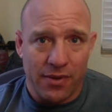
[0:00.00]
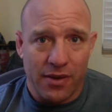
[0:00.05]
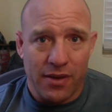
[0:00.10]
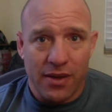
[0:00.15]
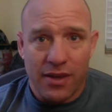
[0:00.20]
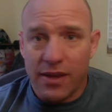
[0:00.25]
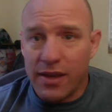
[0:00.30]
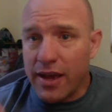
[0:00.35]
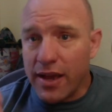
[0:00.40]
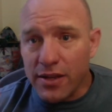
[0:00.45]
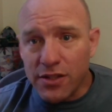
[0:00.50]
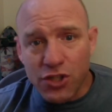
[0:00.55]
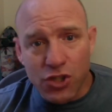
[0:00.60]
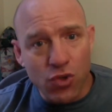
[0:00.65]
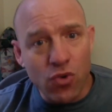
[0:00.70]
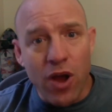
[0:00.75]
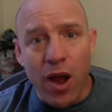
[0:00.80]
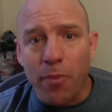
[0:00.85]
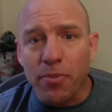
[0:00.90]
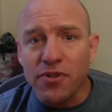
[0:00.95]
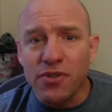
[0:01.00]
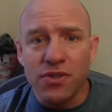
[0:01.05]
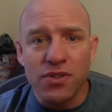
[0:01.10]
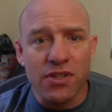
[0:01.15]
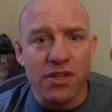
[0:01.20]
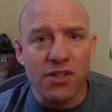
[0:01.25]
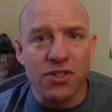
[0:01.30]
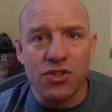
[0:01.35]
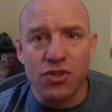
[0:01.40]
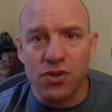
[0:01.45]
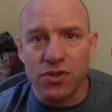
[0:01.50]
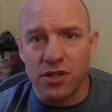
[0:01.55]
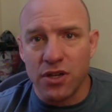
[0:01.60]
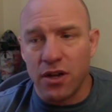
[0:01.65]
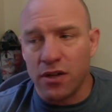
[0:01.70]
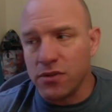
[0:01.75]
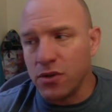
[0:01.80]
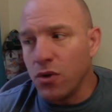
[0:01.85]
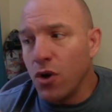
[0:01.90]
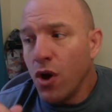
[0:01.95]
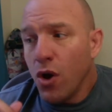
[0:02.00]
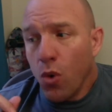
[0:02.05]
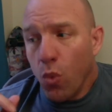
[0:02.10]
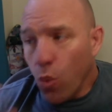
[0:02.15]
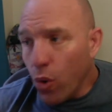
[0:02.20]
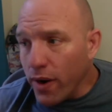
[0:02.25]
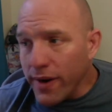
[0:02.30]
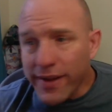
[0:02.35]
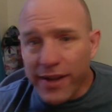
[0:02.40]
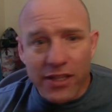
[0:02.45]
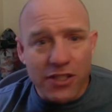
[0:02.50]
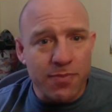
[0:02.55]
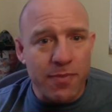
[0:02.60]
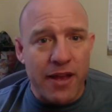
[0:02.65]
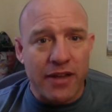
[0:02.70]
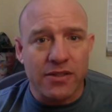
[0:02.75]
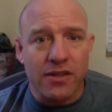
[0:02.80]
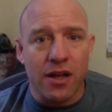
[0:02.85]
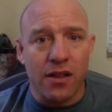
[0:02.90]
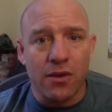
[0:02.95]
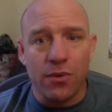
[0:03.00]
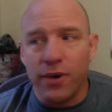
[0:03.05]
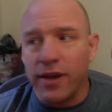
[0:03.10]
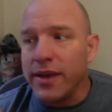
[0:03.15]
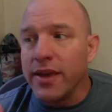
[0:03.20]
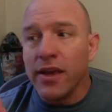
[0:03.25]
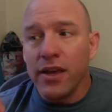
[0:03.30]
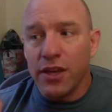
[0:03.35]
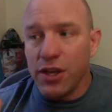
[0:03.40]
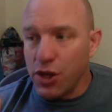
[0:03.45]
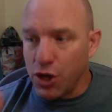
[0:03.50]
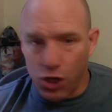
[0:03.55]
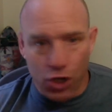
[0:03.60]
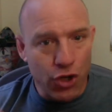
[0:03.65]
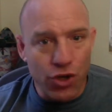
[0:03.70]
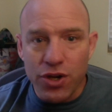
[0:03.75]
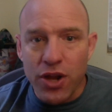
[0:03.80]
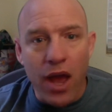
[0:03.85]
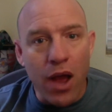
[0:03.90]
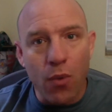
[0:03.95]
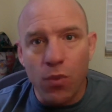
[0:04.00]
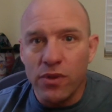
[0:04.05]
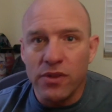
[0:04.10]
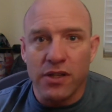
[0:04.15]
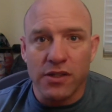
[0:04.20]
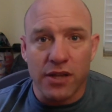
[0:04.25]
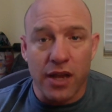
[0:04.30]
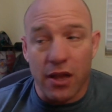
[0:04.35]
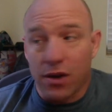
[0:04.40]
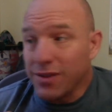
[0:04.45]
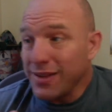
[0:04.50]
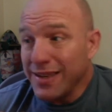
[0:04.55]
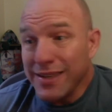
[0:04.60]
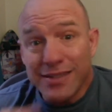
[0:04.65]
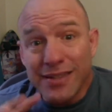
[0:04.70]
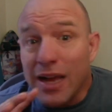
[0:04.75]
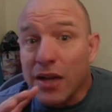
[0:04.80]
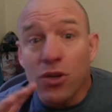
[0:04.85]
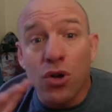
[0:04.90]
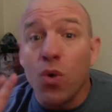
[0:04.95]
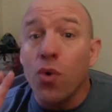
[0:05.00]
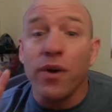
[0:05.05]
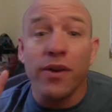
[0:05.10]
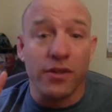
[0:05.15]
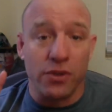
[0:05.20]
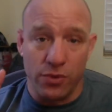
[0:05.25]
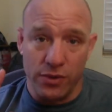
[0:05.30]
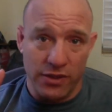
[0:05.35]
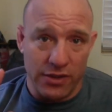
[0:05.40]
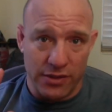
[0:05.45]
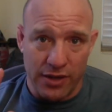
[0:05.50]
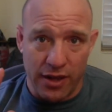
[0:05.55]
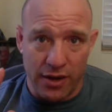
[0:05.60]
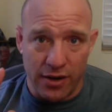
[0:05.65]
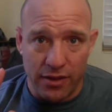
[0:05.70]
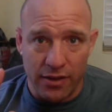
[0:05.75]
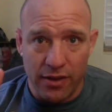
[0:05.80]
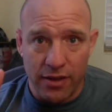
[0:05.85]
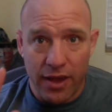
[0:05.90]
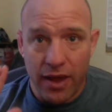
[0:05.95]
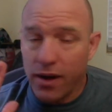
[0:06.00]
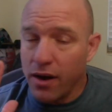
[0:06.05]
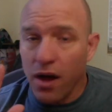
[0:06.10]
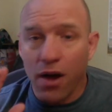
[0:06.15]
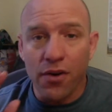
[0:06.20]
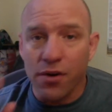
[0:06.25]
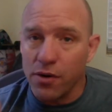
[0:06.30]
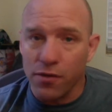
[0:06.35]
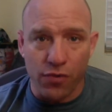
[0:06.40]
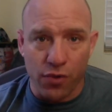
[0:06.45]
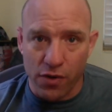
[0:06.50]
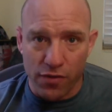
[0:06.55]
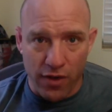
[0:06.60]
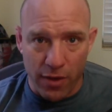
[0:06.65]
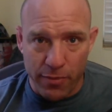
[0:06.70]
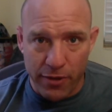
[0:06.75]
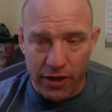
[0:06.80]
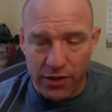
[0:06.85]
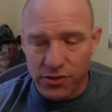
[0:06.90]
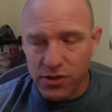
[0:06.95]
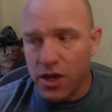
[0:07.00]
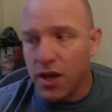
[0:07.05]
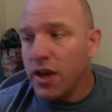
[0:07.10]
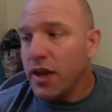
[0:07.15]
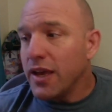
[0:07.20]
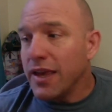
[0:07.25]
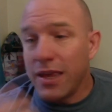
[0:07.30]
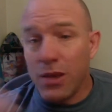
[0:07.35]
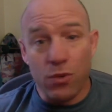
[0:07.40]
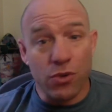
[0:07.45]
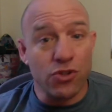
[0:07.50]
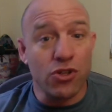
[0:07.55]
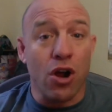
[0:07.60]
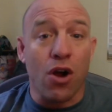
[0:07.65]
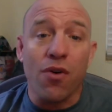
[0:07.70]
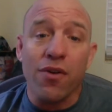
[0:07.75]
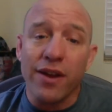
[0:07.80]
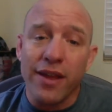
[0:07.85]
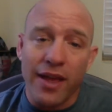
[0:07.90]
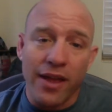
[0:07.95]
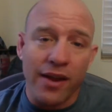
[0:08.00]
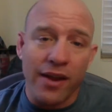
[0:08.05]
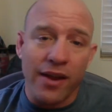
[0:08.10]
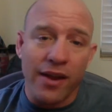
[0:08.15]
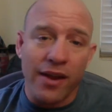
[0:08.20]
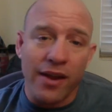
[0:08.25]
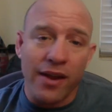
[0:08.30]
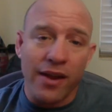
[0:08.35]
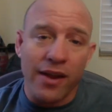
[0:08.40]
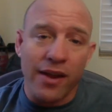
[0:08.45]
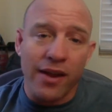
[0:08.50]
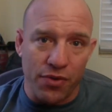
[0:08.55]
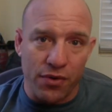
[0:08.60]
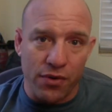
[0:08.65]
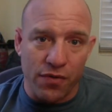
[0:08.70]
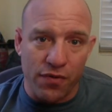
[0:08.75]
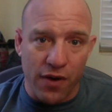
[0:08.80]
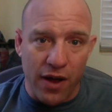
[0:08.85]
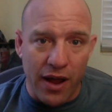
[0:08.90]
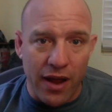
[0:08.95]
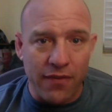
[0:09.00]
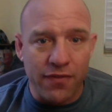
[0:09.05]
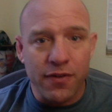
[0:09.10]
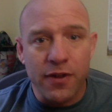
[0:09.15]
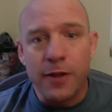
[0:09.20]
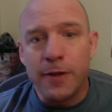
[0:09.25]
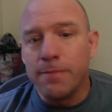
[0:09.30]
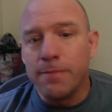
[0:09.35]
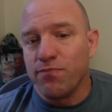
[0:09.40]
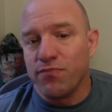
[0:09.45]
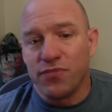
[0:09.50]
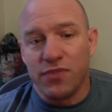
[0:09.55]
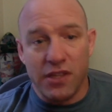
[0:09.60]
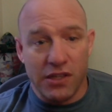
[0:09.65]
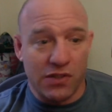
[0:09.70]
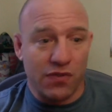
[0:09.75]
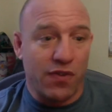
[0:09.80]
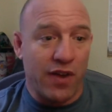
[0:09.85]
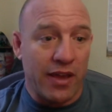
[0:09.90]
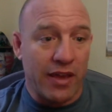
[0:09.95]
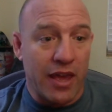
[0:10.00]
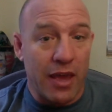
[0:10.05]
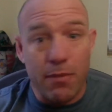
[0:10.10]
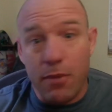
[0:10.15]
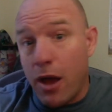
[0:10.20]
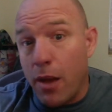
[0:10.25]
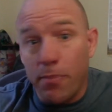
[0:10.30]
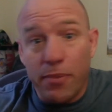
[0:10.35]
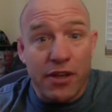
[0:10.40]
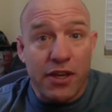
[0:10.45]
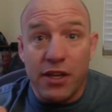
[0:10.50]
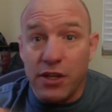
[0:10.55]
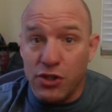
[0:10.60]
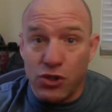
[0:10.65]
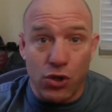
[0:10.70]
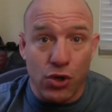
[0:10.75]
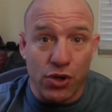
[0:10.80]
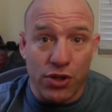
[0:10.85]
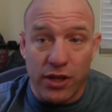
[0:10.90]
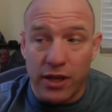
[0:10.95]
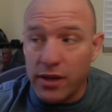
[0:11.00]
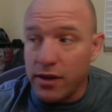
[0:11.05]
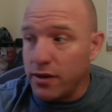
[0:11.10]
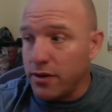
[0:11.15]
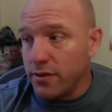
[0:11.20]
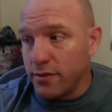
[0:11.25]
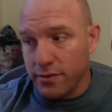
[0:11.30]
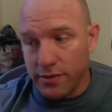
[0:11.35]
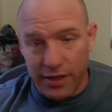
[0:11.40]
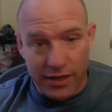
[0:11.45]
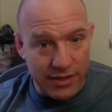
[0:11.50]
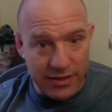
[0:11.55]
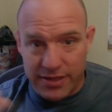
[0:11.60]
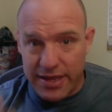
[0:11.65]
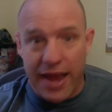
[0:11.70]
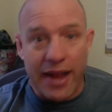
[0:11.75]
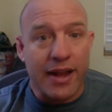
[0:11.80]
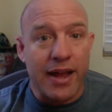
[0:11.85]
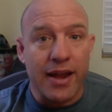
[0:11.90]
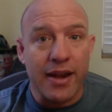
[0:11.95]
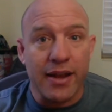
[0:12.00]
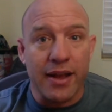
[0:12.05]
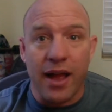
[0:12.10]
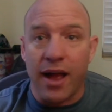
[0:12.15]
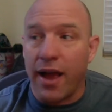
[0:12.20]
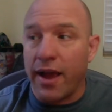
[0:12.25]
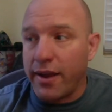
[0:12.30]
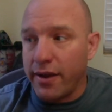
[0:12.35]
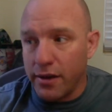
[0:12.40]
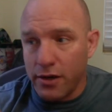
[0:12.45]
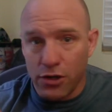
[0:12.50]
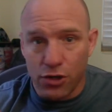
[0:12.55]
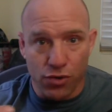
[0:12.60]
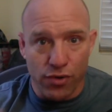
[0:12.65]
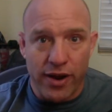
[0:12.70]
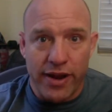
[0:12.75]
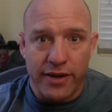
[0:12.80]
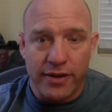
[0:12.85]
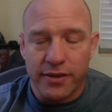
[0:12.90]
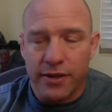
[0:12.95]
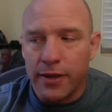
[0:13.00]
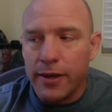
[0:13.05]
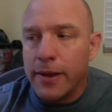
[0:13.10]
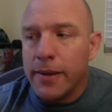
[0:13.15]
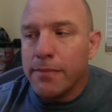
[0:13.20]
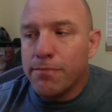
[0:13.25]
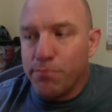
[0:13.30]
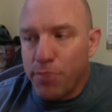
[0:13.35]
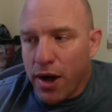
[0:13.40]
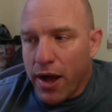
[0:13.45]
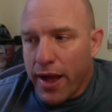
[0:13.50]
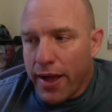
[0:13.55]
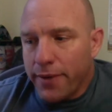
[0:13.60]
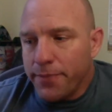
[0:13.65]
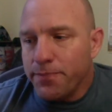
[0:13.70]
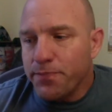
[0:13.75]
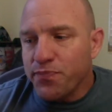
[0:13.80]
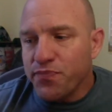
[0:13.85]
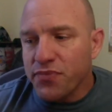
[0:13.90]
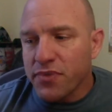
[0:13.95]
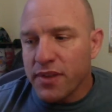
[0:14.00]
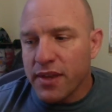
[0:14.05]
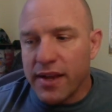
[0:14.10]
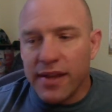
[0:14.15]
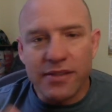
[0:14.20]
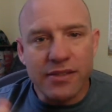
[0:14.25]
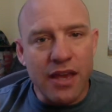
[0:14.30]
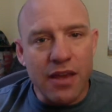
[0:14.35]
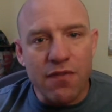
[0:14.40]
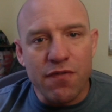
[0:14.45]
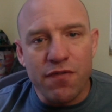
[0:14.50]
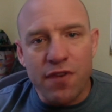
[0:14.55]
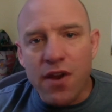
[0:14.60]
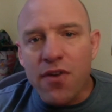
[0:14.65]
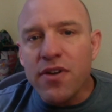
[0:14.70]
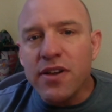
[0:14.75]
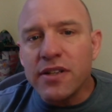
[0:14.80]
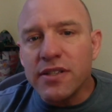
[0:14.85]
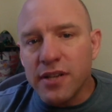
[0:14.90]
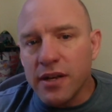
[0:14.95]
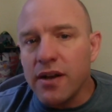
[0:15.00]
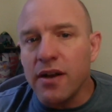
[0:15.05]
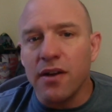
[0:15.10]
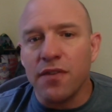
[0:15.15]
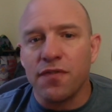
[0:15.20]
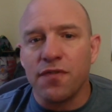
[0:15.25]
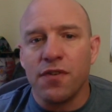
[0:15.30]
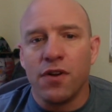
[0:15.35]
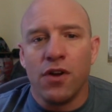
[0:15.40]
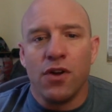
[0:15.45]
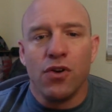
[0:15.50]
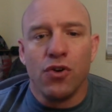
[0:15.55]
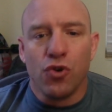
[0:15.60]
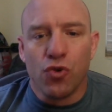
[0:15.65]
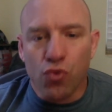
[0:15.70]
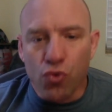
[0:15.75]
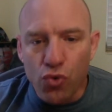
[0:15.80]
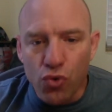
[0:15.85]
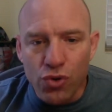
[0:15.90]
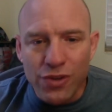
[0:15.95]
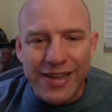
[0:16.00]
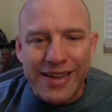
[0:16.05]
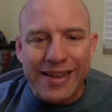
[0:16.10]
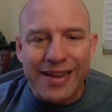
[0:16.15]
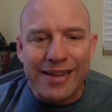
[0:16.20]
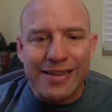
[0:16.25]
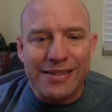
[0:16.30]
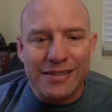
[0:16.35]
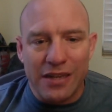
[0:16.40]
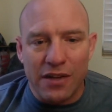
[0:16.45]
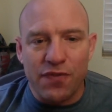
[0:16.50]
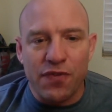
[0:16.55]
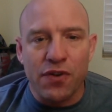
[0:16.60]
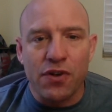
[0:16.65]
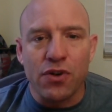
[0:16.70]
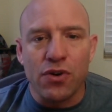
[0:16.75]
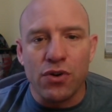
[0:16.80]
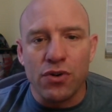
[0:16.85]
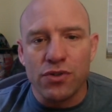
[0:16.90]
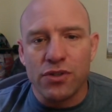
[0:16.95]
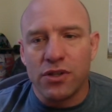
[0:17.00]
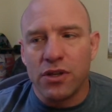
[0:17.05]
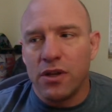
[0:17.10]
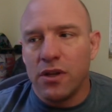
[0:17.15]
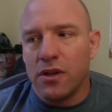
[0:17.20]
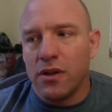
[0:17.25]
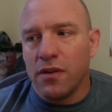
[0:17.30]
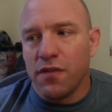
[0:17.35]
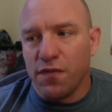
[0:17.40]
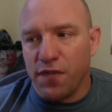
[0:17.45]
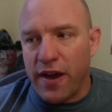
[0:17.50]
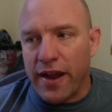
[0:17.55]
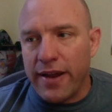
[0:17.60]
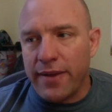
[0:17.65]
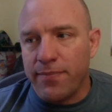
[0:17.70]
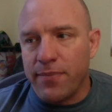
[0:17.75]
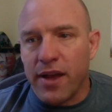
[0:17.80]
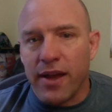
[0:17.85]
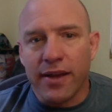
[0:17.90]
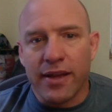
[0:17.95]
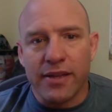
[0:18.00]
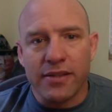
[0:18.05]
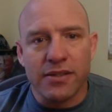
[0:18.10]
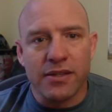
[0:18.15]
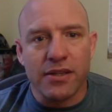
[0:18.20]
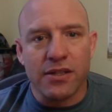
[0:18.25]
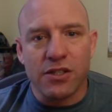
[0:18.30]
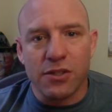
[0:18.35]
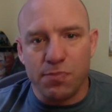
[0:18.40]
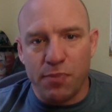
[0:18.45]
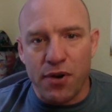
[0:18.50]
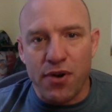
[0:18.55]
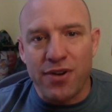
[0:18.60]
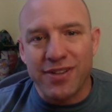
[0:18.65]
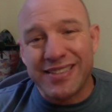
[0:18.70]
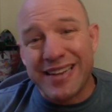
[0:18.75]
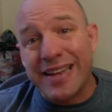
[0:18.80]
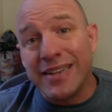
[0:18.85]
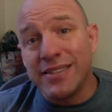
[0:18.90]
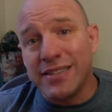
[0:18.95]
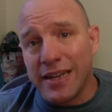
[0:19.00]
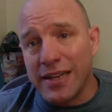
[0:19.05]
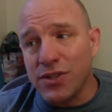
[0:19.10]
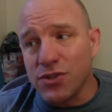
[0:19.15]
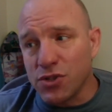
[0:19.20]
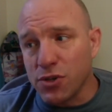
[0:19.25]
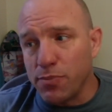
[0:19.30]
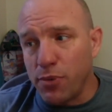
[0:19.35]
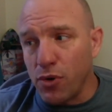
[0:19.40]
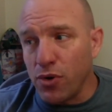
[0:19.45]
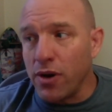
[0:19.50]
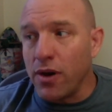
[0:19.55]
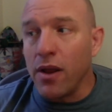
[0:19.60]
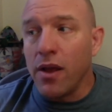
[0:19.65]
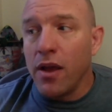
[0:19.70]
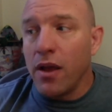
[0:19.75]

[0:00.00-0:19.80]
he had two opportunities against Jose Aldo, one against Max Holloway. He could not win the title. He's not going to win the title at 145 pounds. He was already headed down to 135. This fight came up. He took it. He's that kind of guy. Great. But it's a very tough, grueling, difficult fight against an experienced and dangerous opponent